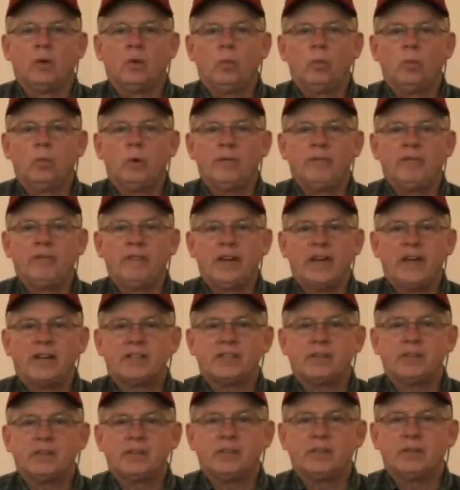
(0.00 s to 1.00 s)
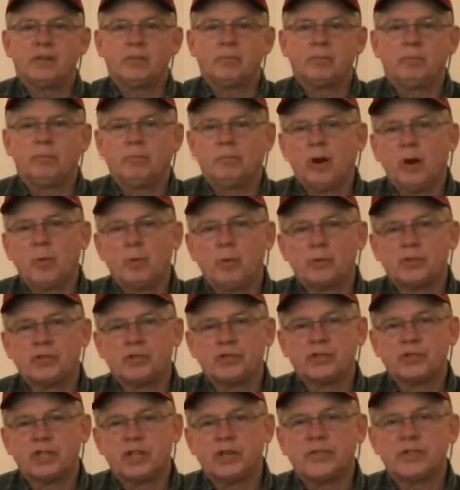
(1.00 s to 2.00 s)
One facet that almost
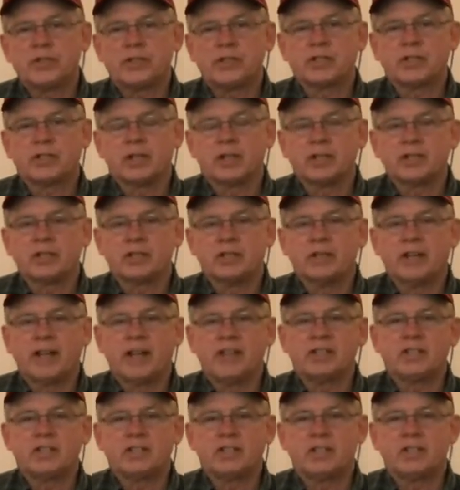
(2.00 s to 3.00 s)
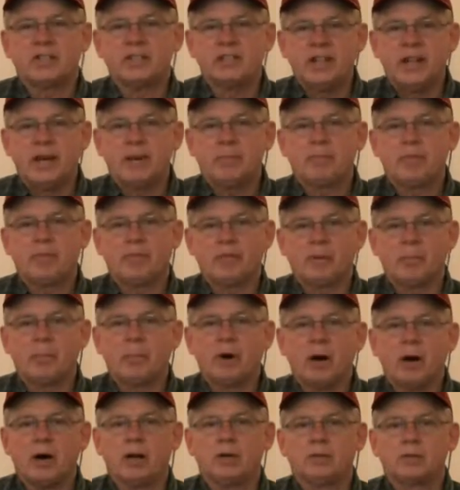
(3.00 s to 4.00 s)
is never discussed, and that's the depth of the
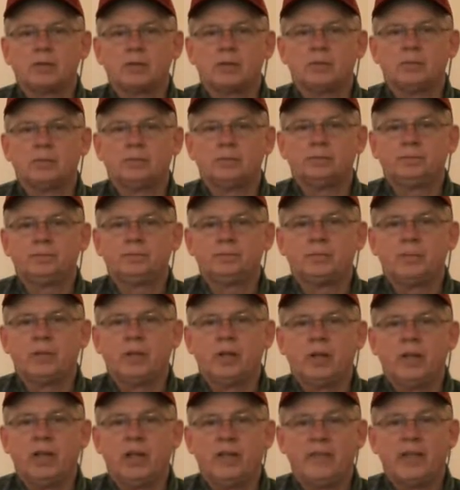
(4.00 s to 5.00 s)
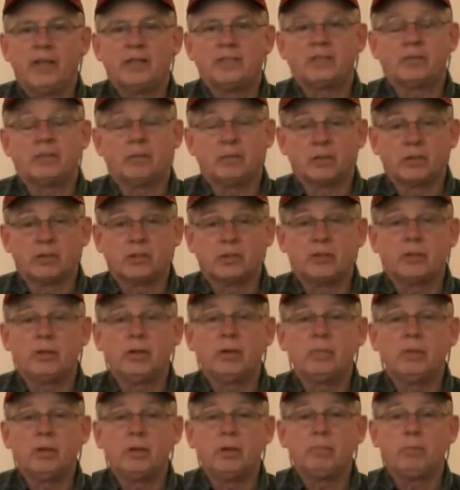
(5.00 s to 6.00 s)
box. And that's
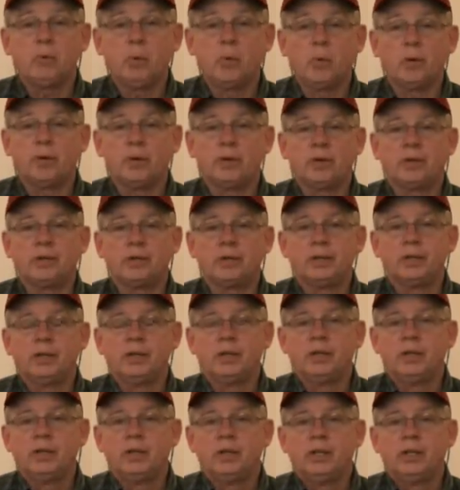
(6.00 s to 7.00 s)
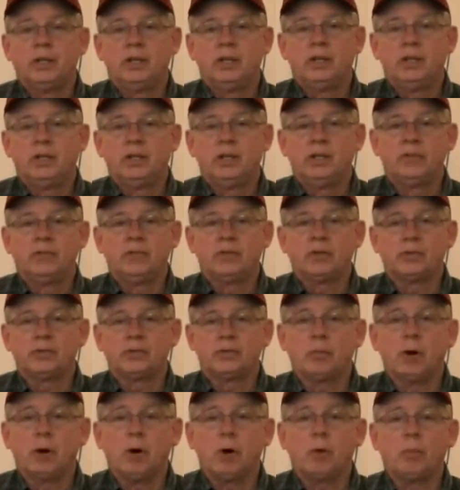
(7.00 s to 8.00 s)
extremely important. If a
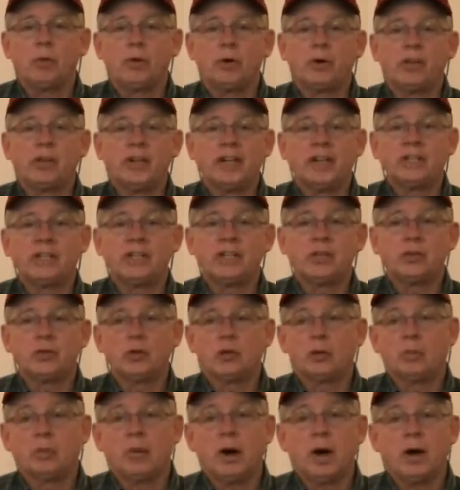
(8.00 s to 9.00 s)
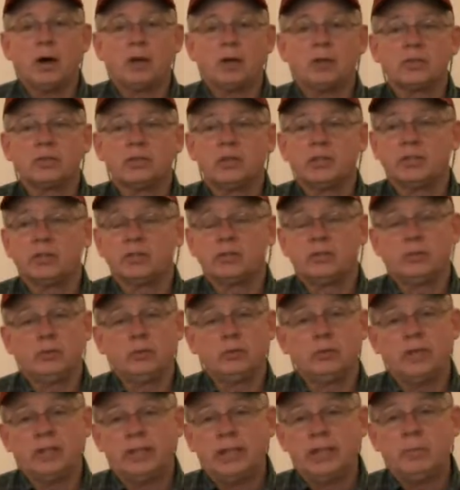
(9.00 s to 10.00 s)
small bird gets into a box that's
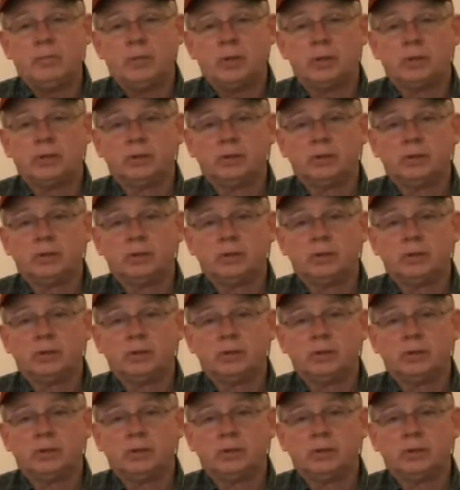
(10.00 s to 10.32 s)
too deep,